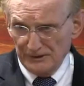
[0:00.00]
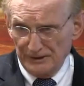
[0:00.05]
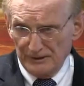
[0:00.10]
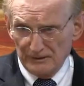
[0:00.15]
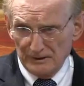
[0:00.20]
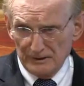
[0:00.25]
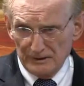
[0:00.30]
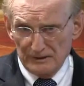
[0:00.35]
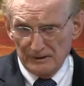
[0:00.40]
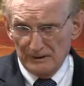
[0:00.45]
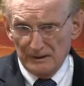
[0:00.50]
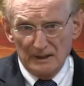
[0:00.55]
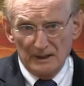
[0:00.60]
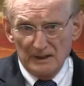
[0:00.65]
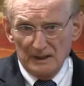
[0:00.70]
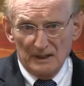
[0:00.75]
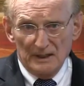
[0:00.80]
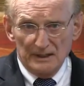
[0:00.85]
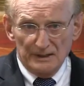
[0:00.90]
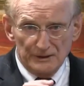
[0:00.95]
ureter,
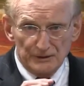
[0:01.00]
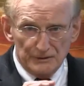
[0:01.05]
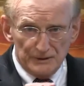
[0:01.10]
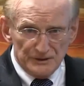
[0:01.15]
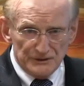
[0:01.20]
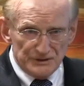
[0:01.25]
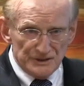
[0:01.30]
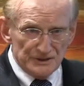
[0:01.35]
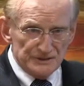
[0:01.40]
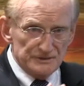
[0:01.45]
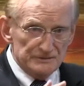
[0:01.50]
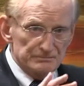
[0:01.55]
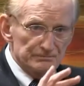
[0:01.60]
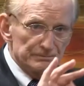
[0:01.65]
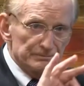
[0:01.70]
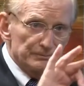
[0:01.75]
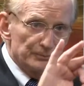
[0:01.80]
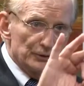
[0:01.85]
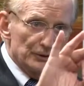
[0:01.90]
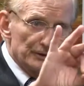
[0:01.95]
you can just
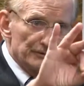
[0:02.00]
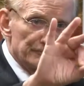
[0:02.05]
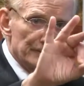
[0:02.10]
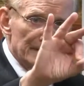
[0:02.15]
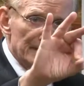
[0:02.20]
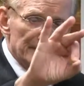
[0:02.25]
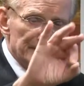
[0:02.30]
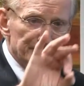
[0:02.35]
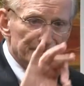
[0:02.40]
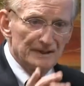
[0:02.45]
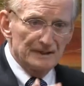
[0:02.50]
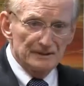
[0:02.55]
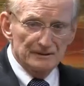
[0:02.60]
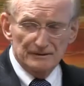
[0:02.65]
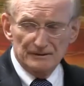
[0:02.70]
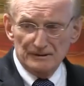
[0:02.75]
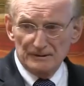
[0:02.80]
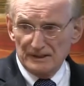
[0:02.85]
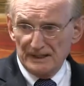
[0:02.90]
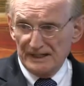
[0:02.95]
put it right up the
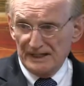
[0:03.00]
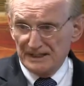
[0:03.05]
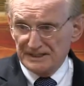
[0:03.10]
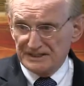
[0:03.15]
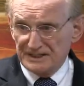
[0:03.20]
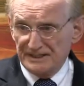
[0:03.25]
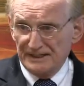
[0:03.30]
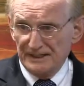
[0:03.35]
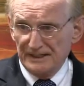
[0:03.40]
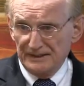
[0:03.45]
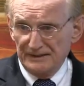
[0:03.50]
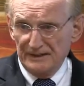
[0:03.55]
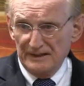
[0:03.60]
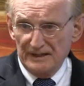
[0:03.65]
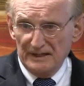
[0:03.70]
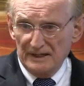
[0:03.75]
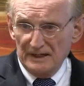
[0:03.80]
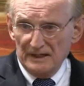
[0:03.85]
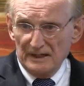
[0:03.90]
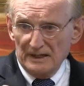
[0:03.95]
ureter like a stent,
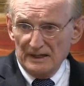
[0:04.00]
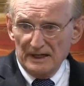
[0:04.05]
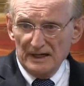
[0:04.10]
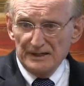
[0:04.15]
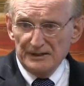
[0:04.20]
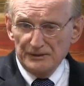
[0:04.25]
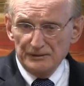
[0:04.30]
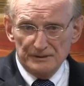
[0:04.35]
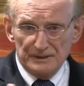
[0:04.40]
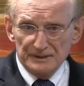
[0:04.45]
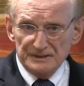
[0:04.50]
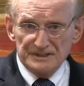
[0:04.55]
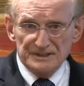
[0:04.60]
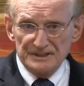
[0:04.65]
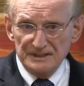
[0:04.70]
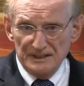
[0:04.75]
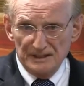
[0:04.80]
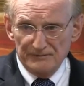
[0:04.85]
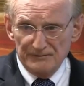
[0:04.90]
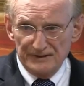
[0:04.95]
and you can
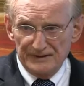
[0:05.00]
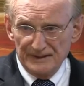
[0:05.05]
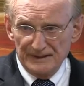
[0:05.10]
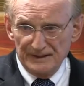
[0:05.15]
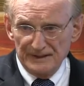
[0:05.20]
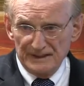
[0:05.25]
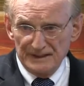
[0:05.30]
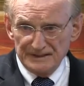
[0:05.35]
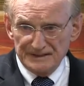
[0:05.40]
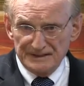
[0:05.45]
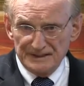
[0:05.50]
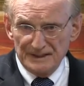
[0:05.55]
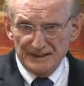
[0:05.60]
see everything that's